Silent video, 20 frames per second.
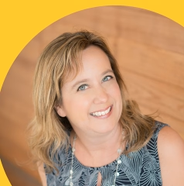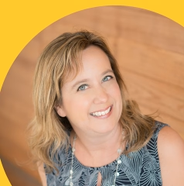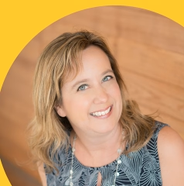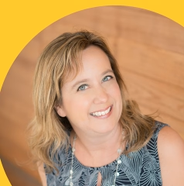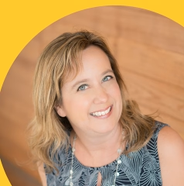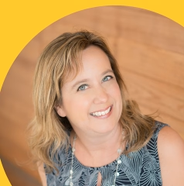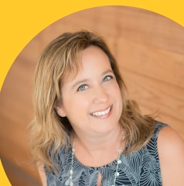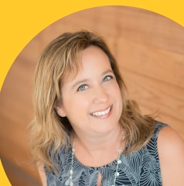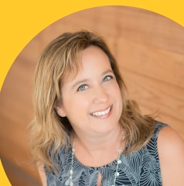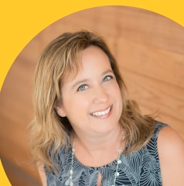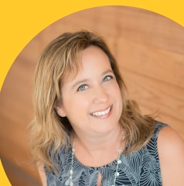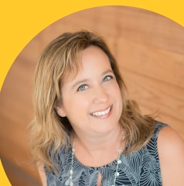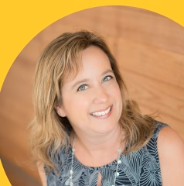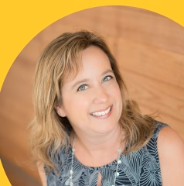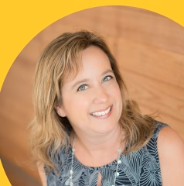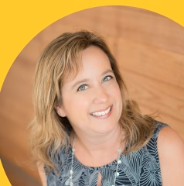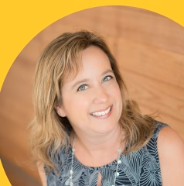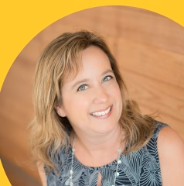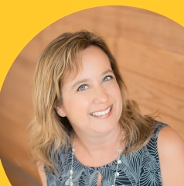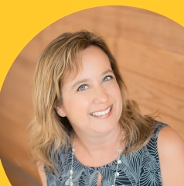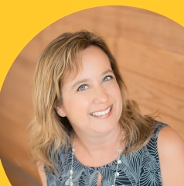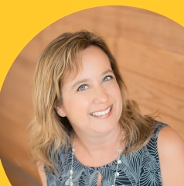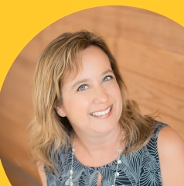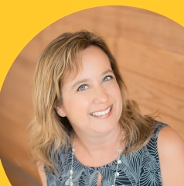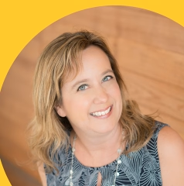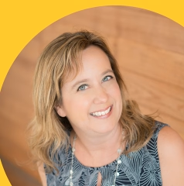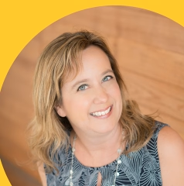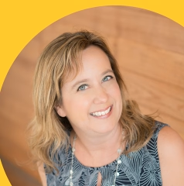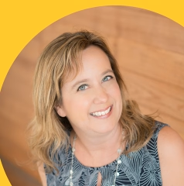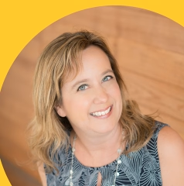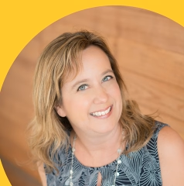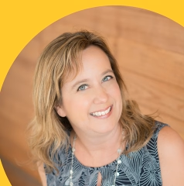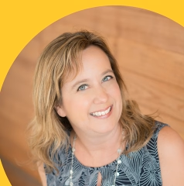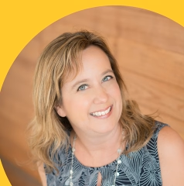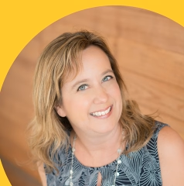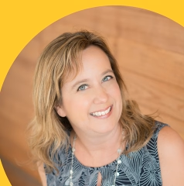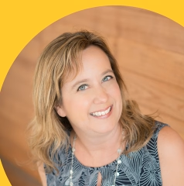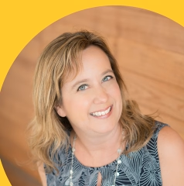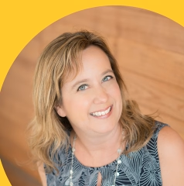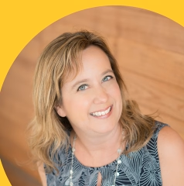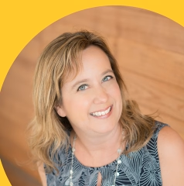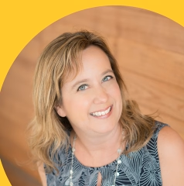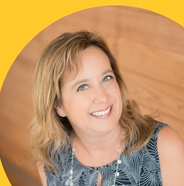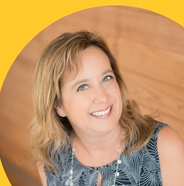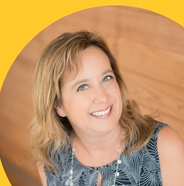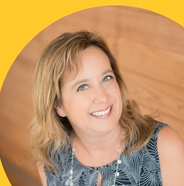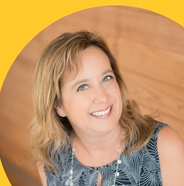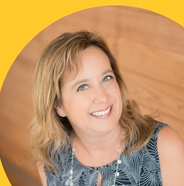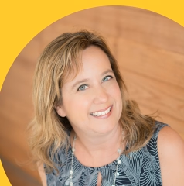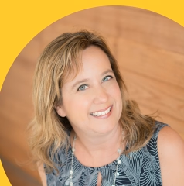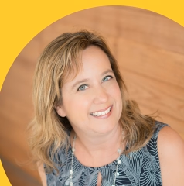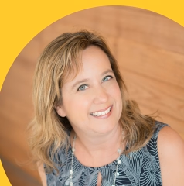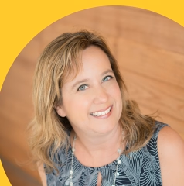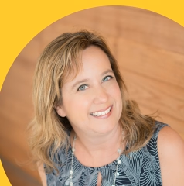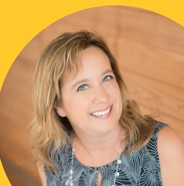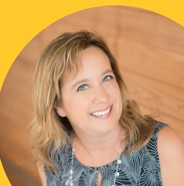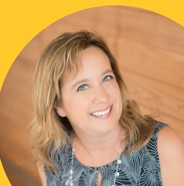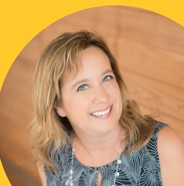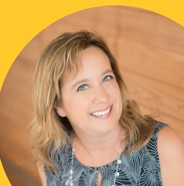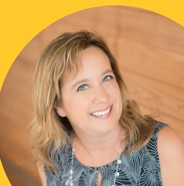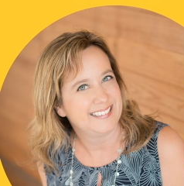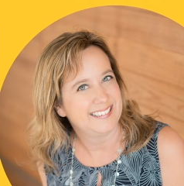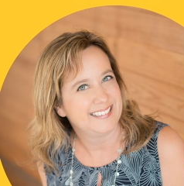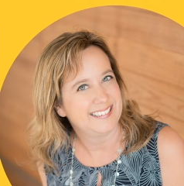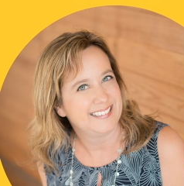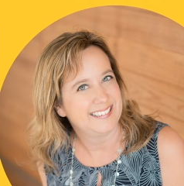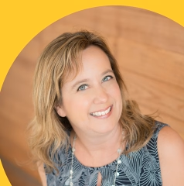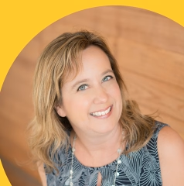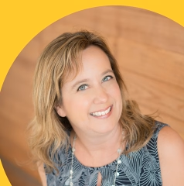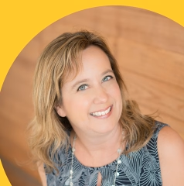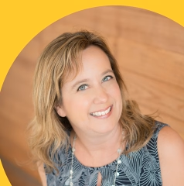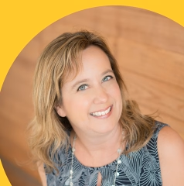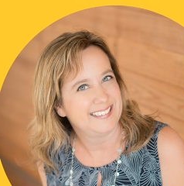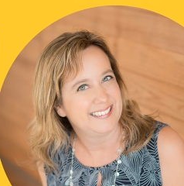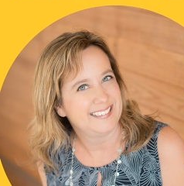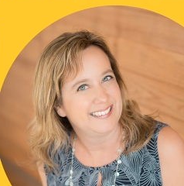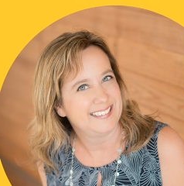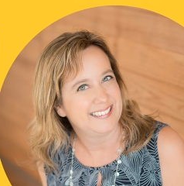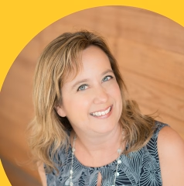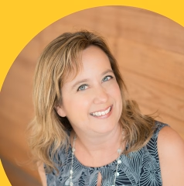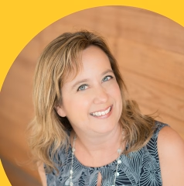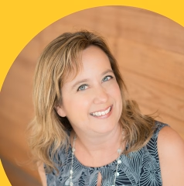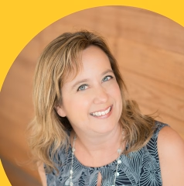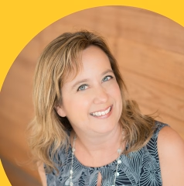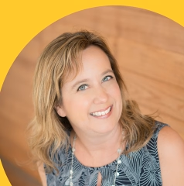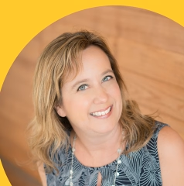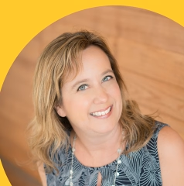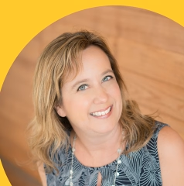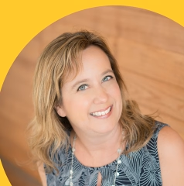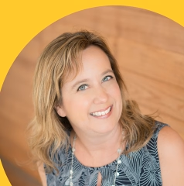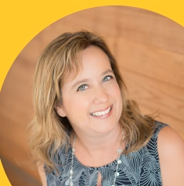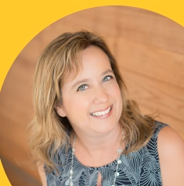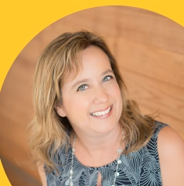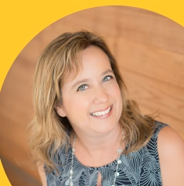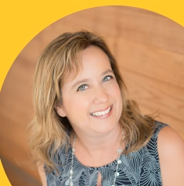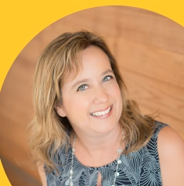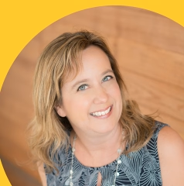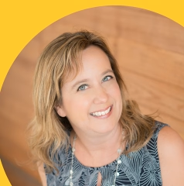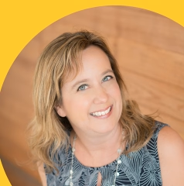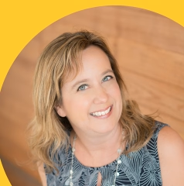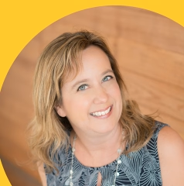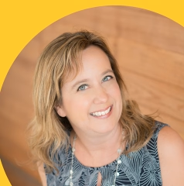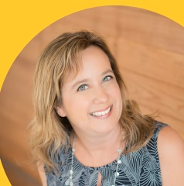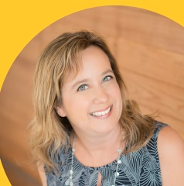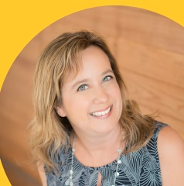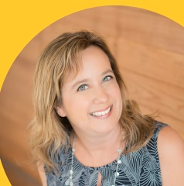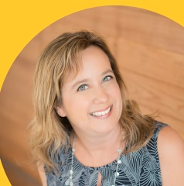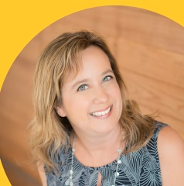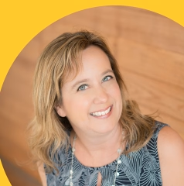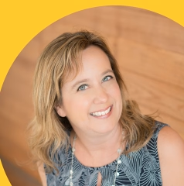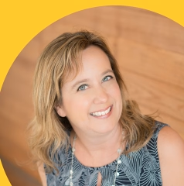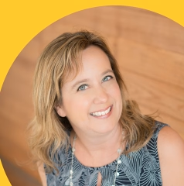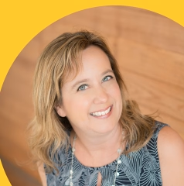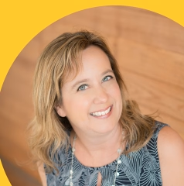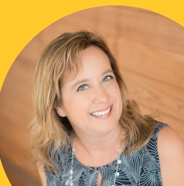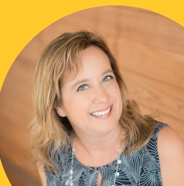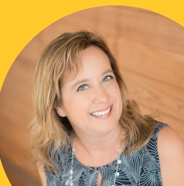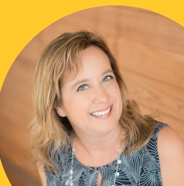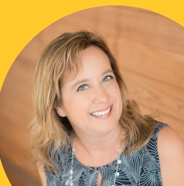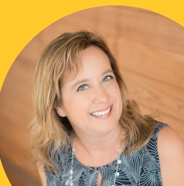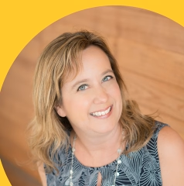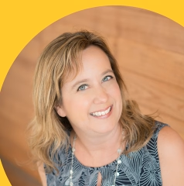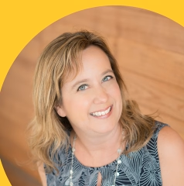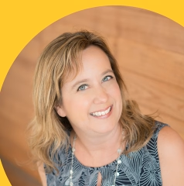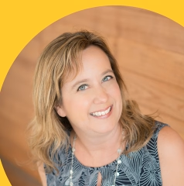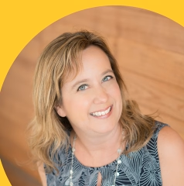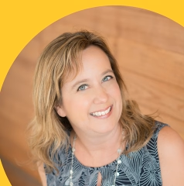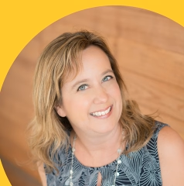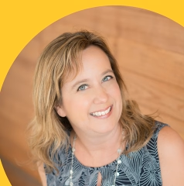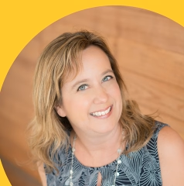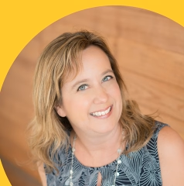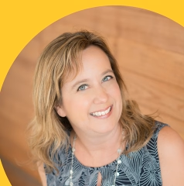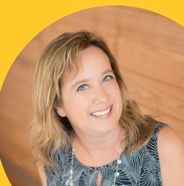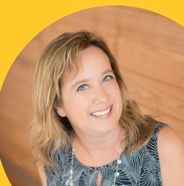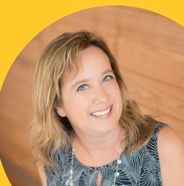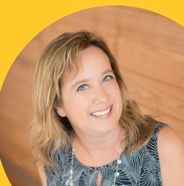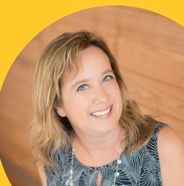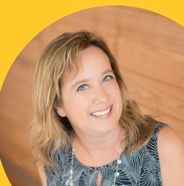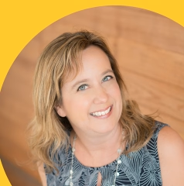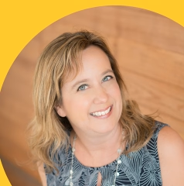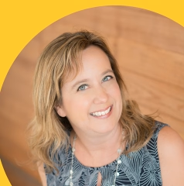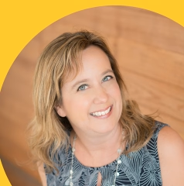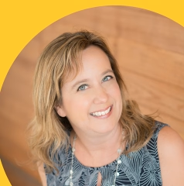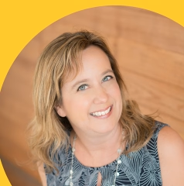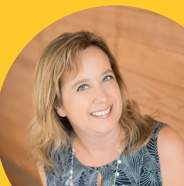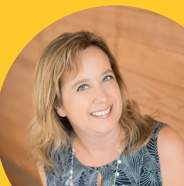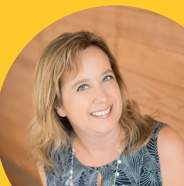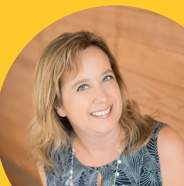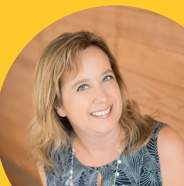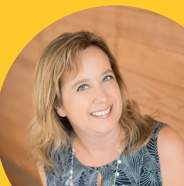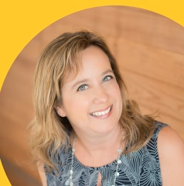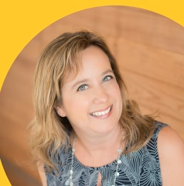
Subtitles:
This is a still picture; no speech is visible.